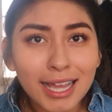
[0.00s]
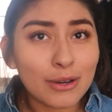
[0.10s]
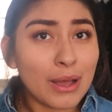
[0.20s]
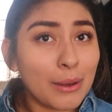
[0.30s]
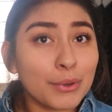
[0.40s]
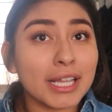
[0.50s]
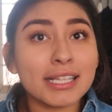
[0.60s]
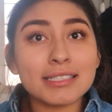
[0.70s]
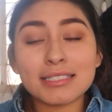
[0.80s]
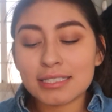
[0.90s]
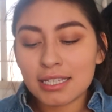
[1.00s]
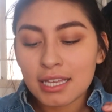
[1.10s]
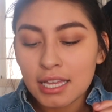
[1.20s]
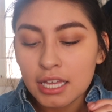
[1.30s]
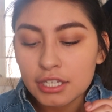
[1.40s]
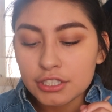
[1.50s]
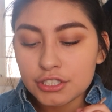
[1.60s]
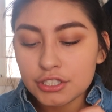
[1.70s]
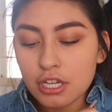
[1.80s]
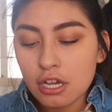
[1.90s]
I know I wouldn't.
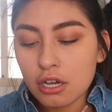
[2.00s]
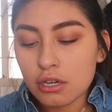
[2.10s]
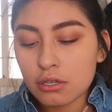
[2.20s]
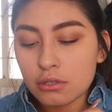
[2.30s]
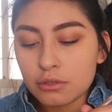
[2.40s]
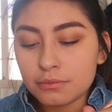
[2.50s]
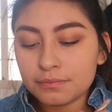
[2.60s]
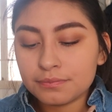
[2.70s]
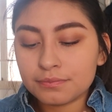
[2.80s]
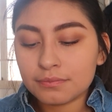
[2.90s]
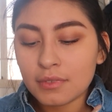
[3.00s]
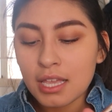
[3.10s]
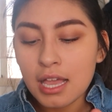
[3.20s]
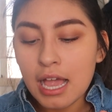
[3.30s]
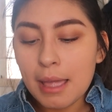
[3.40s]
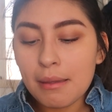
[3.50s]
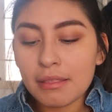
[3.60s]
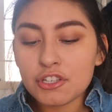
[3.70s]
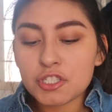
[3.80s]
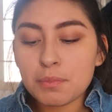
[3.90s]
So I'm
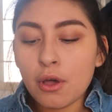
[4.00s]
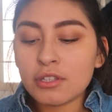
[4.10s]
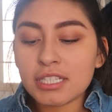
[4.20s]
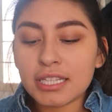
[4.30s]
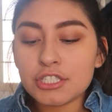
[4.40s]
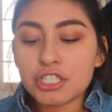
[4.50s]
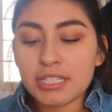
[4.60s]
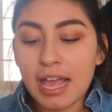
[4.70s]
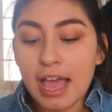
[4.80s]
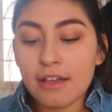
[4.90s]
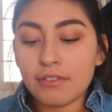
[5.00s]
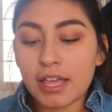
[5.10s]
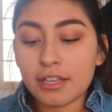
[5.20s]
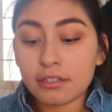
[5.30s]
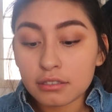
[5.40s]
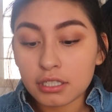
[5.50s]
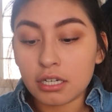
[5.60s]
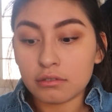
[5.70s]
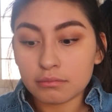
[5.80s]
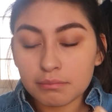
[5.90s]
mainly just posting this just to have, like, you
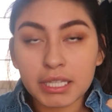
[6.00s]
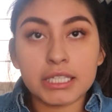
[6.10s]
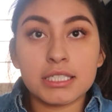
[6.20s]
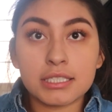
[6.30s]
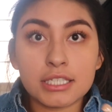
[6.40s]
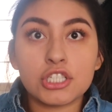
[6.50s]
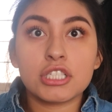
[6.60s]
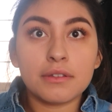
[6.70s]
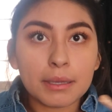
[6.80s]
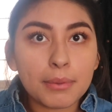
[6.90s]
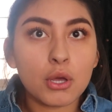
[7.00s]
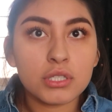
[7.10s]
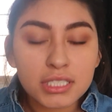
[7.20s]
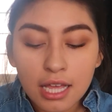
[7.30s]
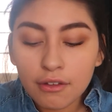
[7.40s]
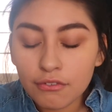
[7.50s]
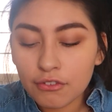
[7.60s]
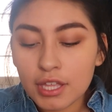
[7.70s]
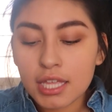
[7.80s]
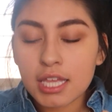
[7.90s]
know, be consistent, just to like post stuff,
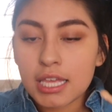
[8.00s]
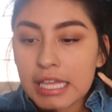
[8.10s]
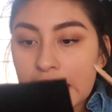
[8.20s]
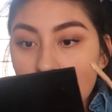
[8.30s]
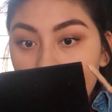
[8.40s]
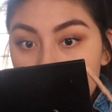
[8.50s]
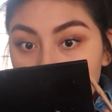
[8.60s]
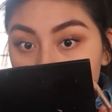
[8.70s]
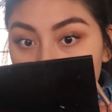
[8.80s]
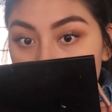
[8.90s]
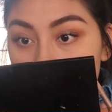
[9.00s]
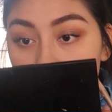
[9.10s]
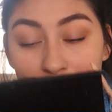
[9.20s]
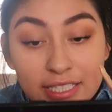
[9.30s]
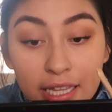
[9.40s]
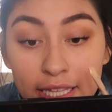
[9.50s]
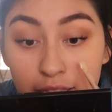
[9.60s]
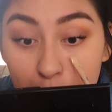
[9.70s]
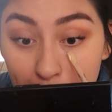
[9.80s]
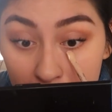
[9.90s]
even if it's not
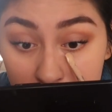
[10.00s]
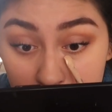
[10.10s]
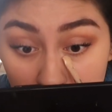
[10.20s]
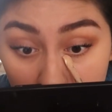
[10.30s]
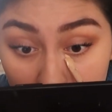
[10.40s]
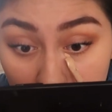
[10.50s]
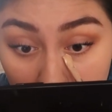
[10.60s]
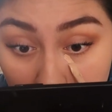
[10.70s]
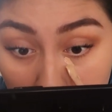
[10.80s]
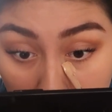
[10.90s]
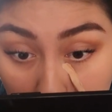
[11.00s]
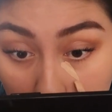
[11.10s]
like the best thing ever.